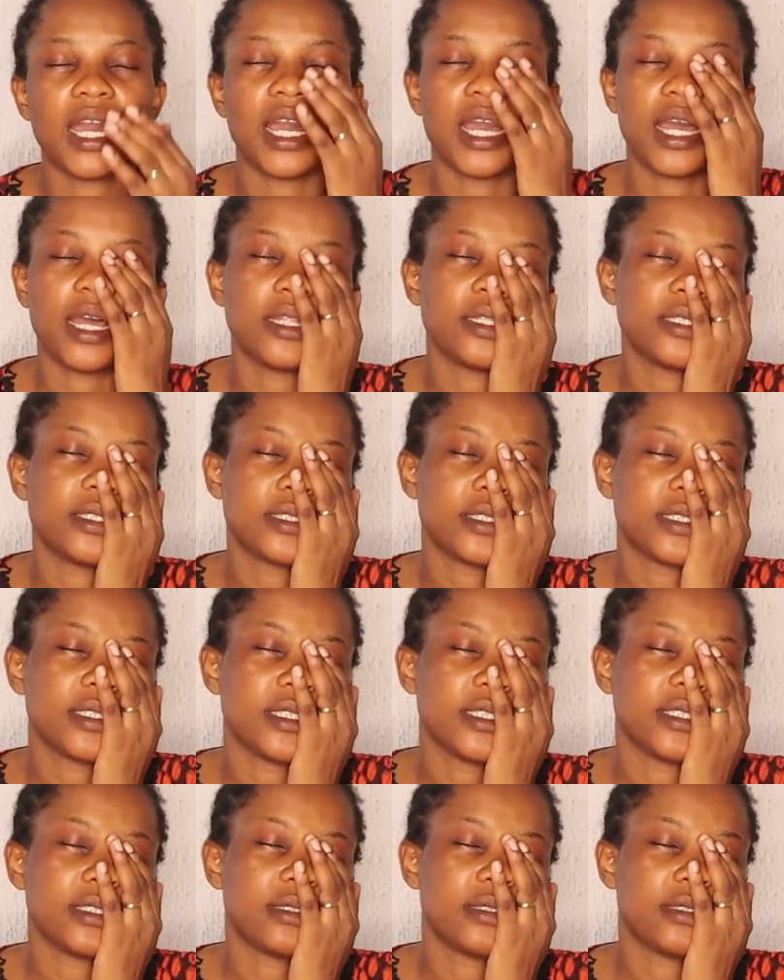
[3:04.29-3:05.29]
And
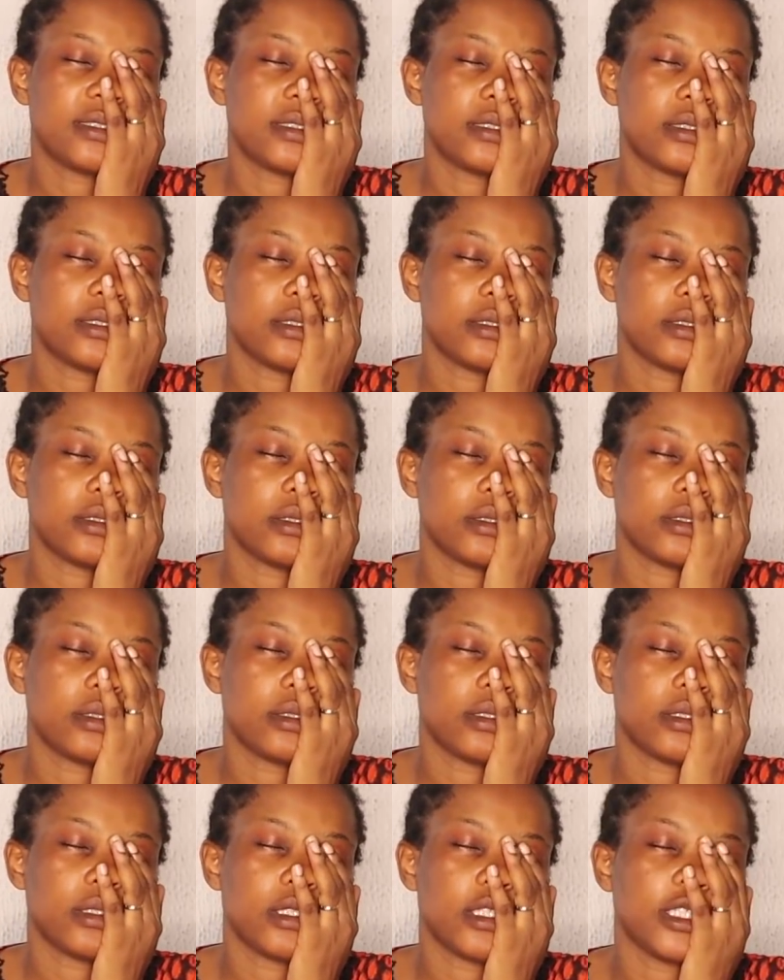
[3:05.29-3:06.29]
it,
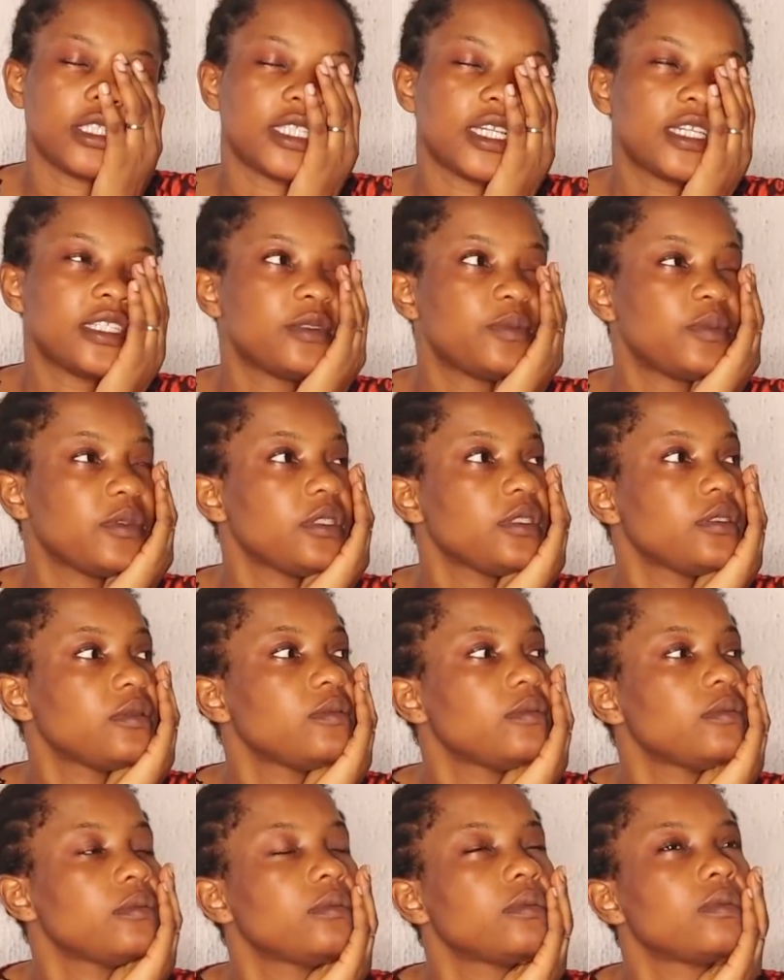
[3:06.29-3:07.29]
it has
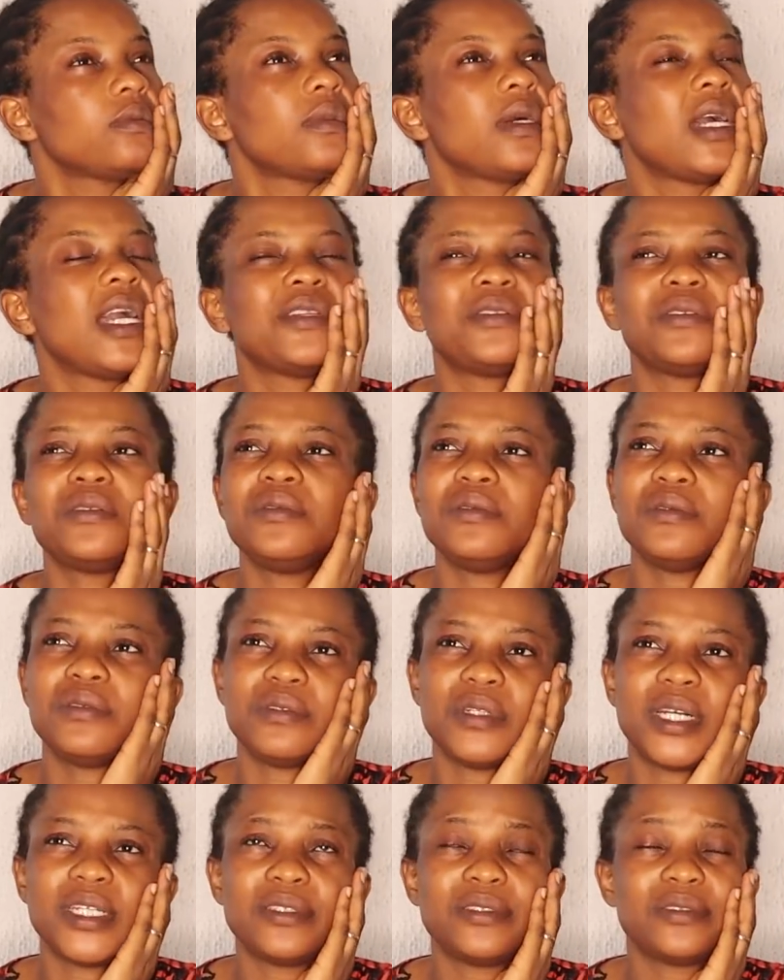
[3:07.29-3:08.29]
been, I don't
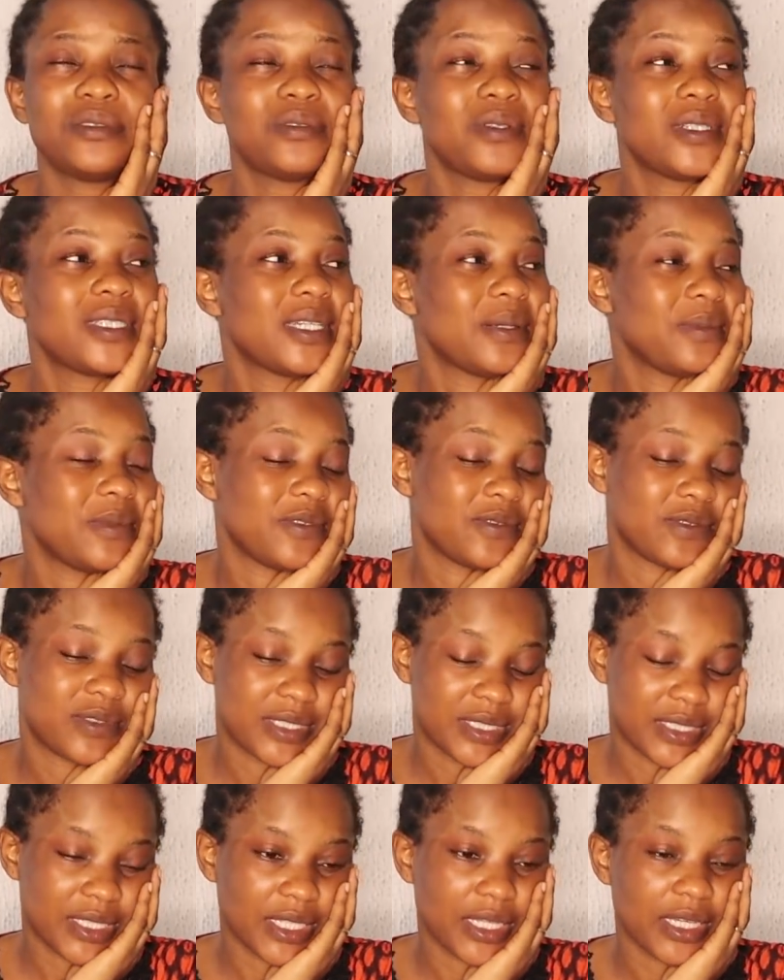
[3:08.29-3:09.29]
know, I don't know what I'm
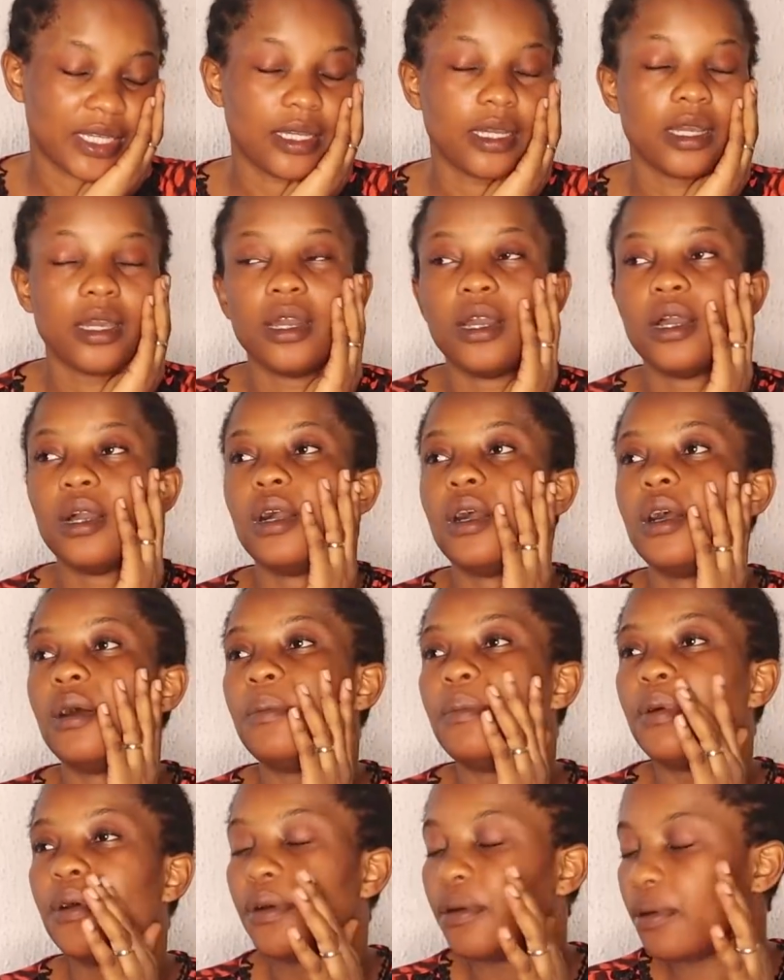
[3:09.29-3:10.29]
even saying.
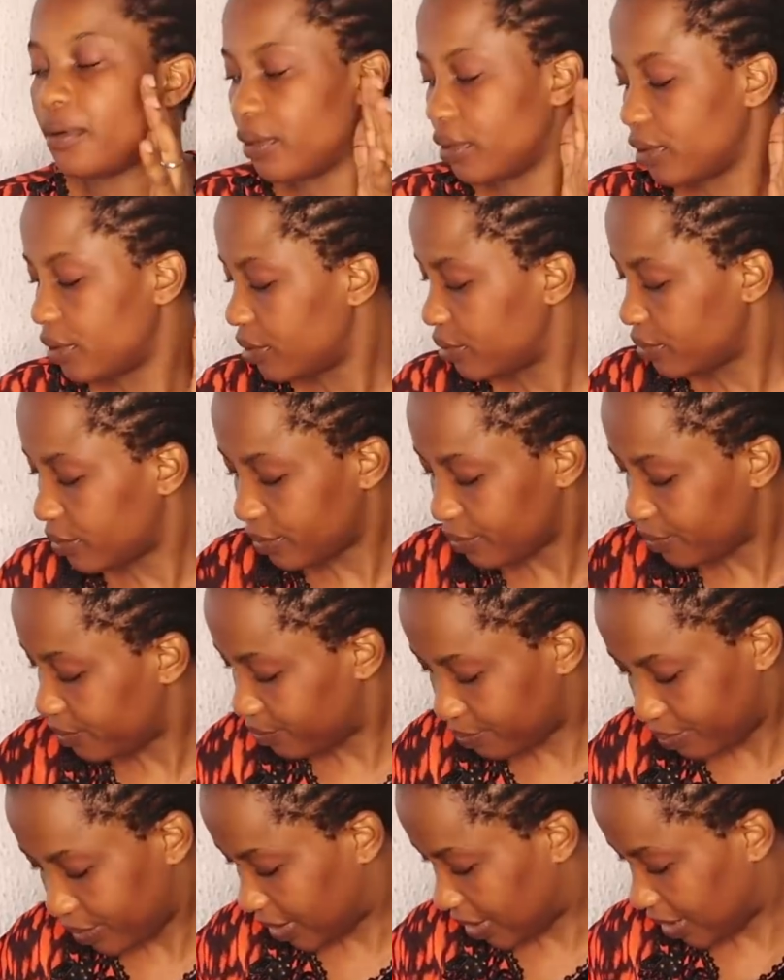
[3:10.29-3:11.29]
But
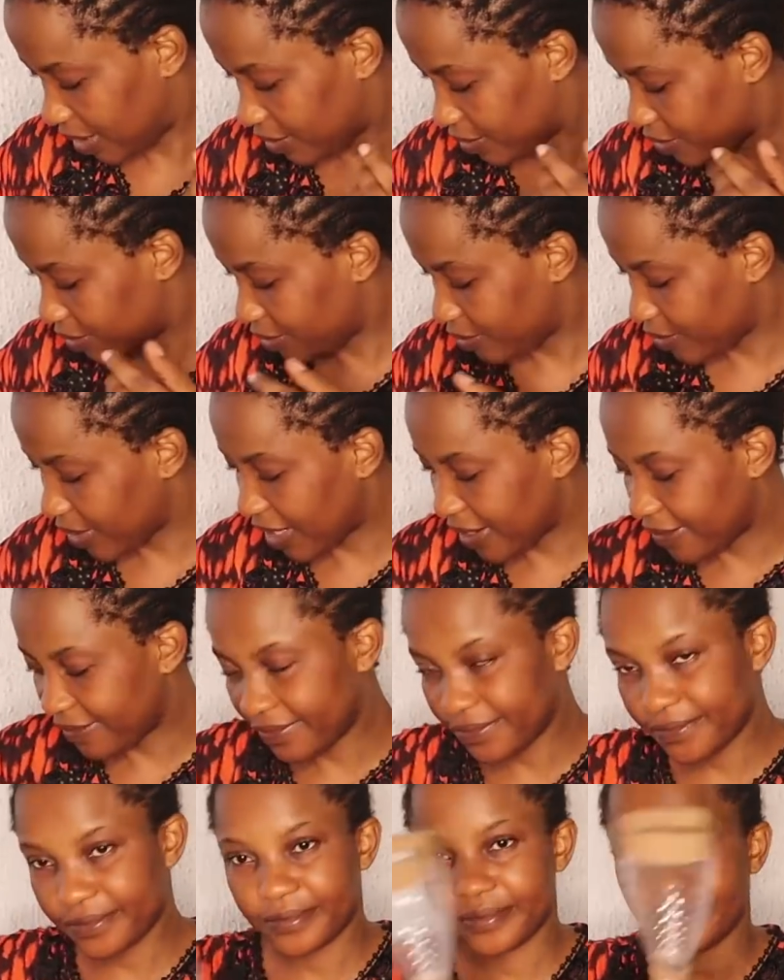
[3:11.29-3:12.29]
see, we have
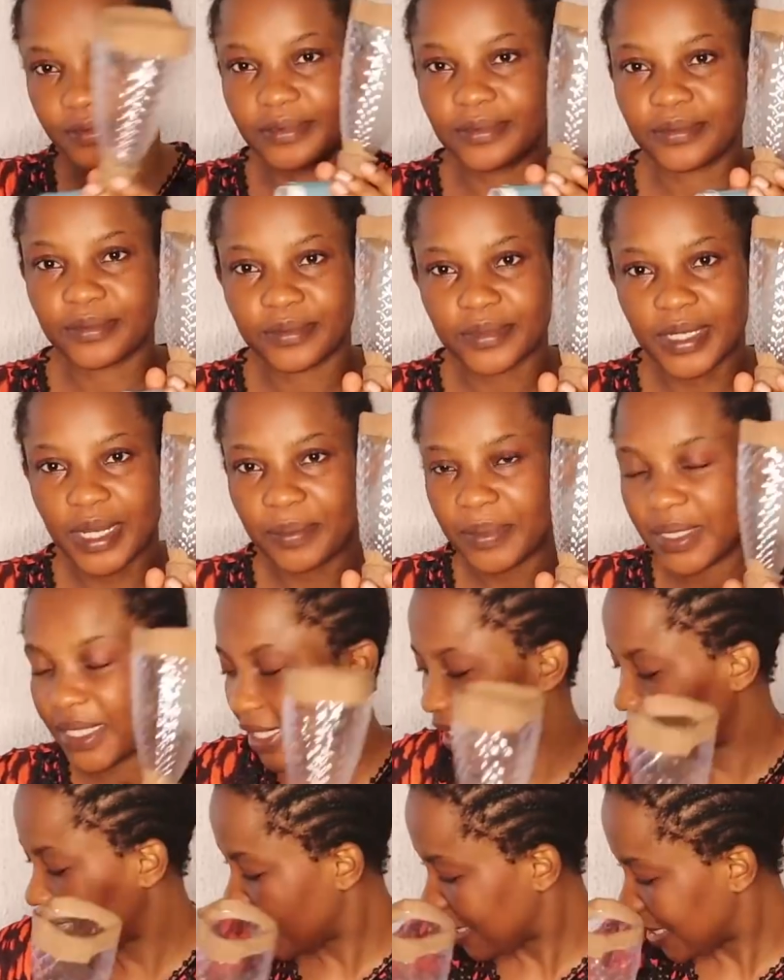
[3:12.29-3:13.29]
how
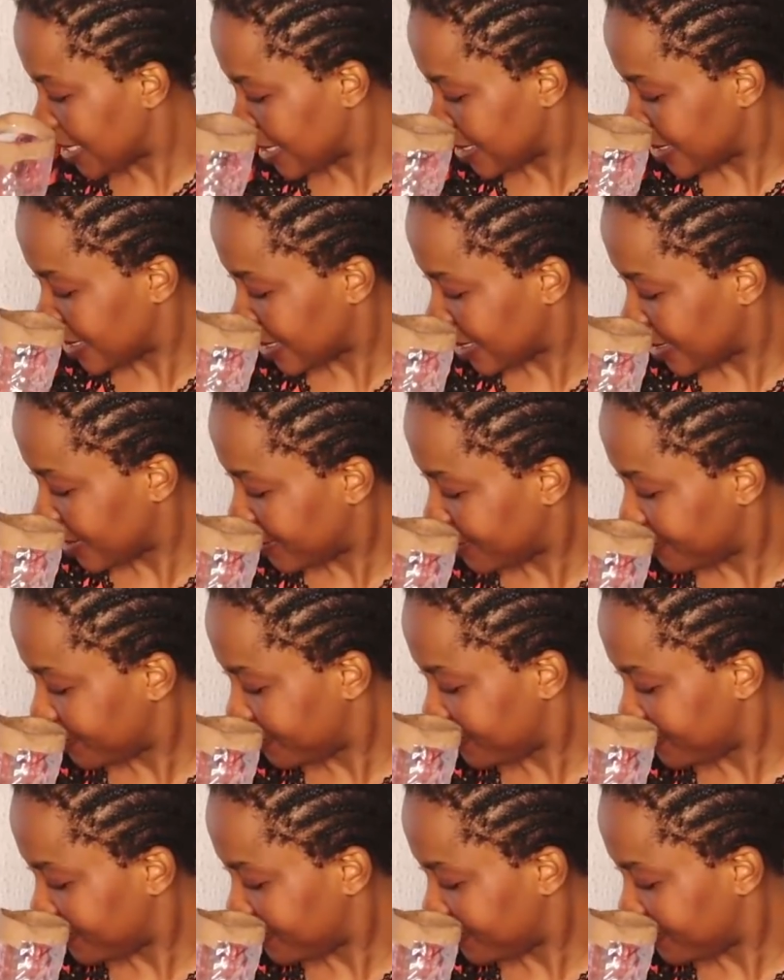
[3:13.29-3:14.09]
many healers, yeah?